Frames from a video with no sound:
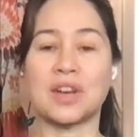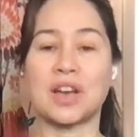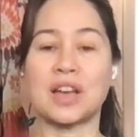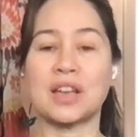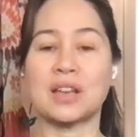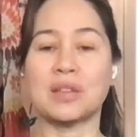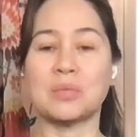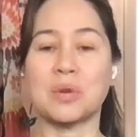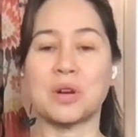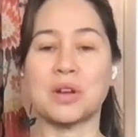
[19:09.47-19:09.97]

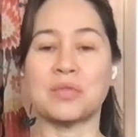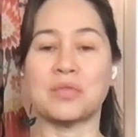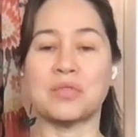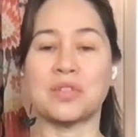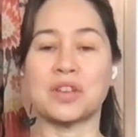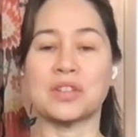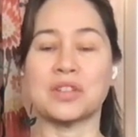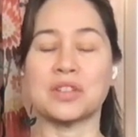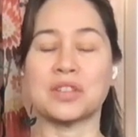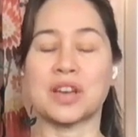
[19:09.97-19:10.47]
Find what
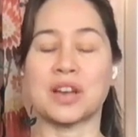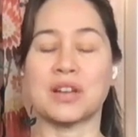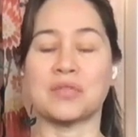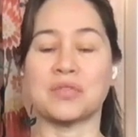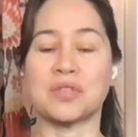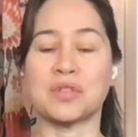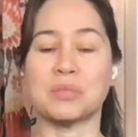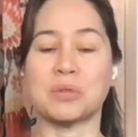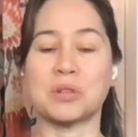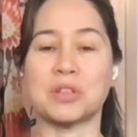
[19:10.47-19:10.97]
feels
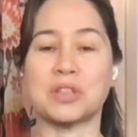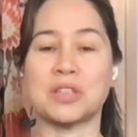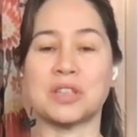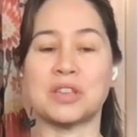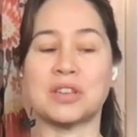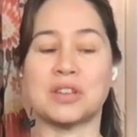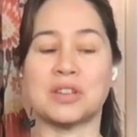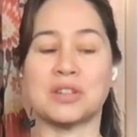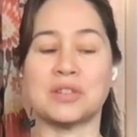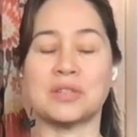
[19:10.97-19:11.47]
comfortable
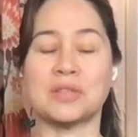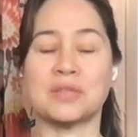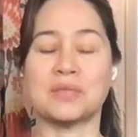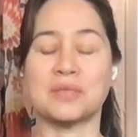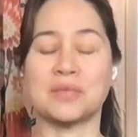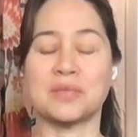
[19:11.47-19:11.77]
to you.